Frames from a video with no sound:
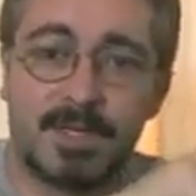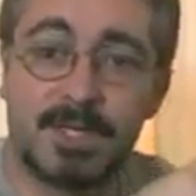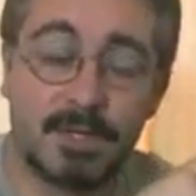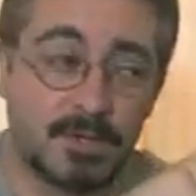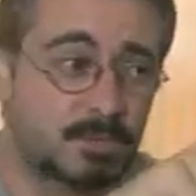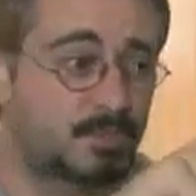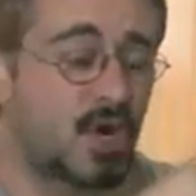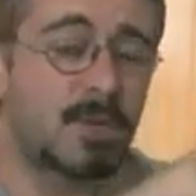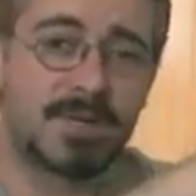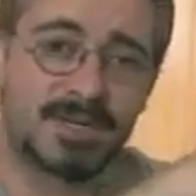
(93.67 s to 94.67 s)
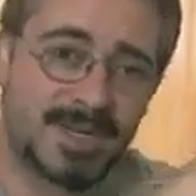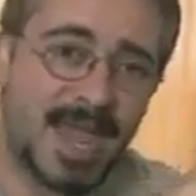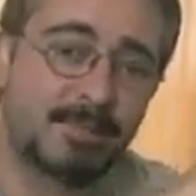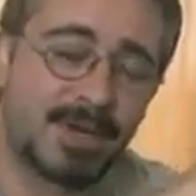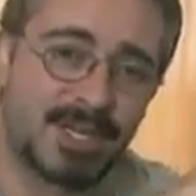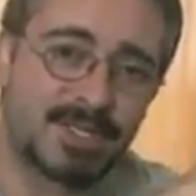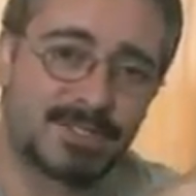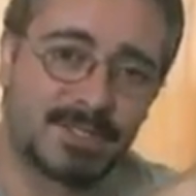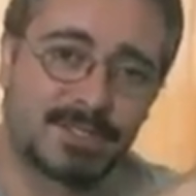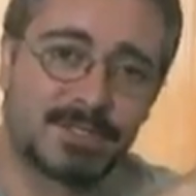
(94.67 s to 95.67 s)
to use proper camera
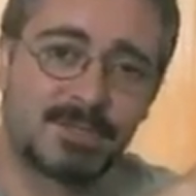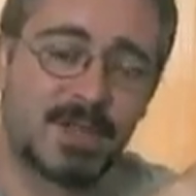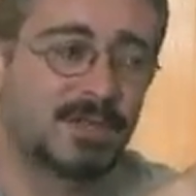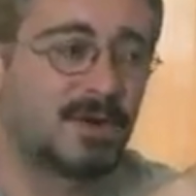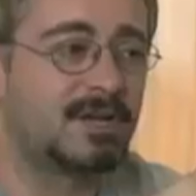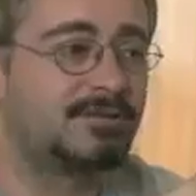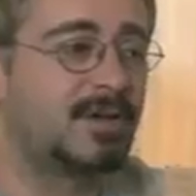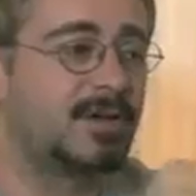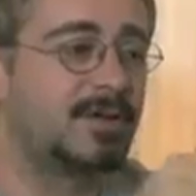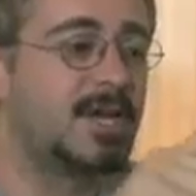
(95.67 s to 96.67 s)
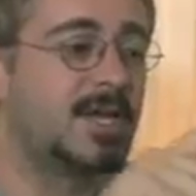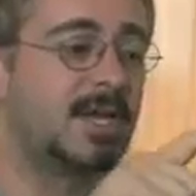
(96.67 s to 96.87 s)
lenses on your iPhone.